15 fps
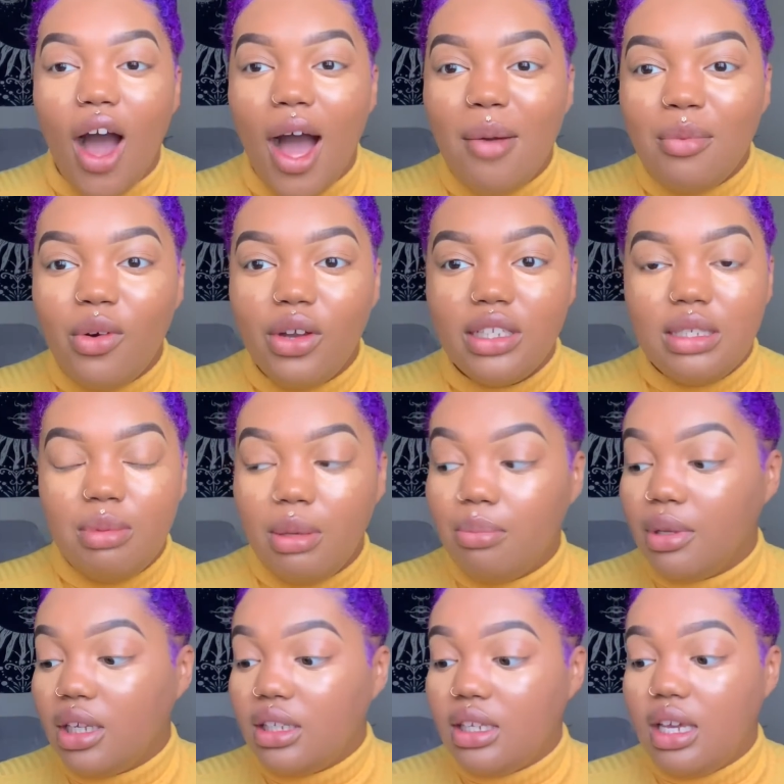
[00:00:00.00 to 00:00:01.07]
I'm going to be
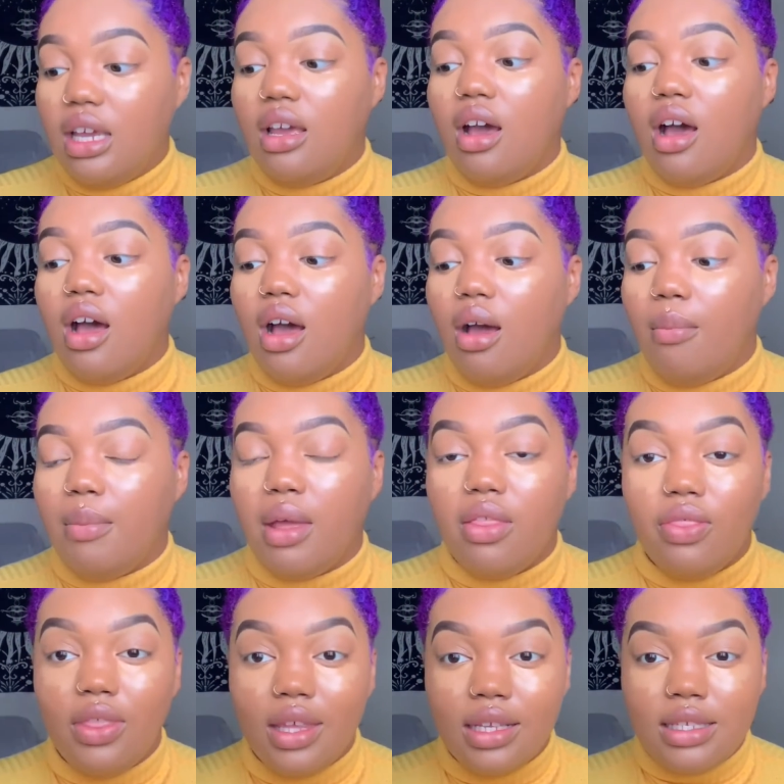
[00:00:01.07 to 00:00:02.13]
blending
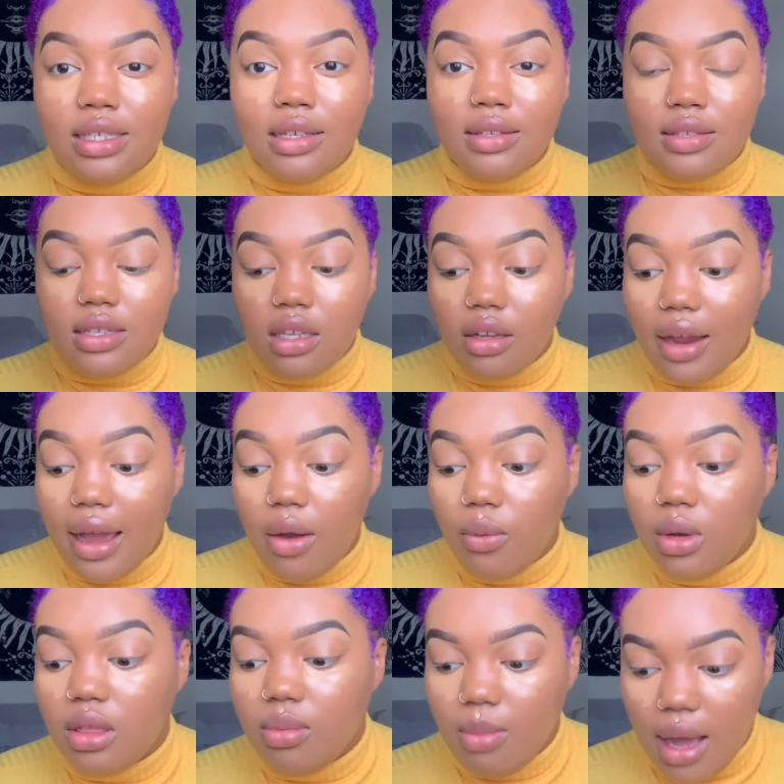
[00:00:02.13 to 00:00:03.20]
this concealer out
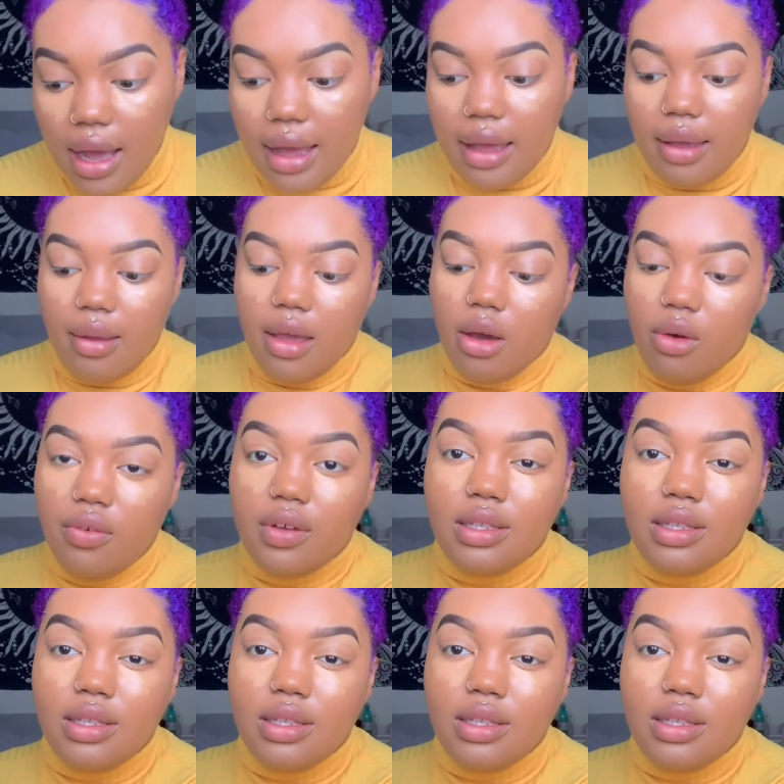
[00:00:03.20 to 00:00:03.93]
with my e.l.f.